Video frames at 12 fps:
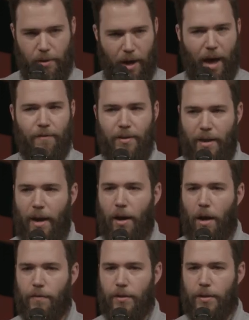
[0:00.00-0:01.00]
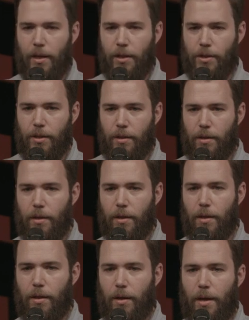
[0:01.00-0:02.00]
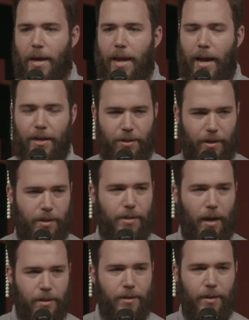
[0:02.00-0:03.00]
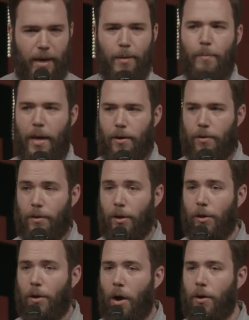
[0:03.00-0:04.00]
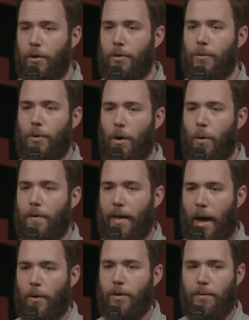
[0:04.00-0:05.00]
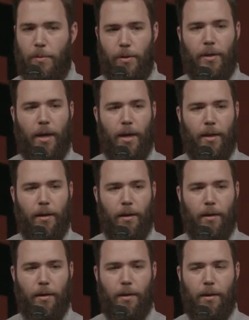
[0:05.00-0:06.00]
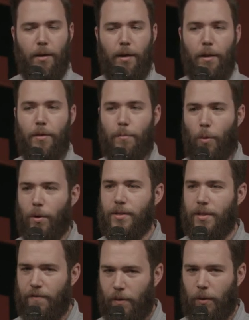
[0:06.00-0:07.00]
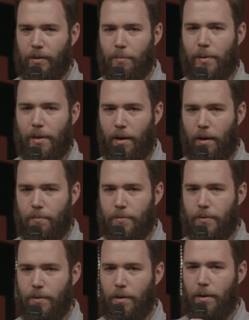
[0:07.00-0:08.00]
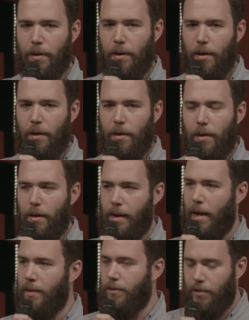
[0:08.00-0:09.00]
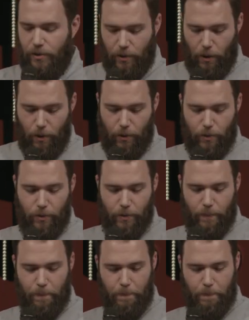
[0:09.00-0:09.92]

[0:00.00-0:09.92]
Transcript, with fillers: having that conversation, it actually doesn't get better. The longer you go without communicating, the more difficult it becomes. And so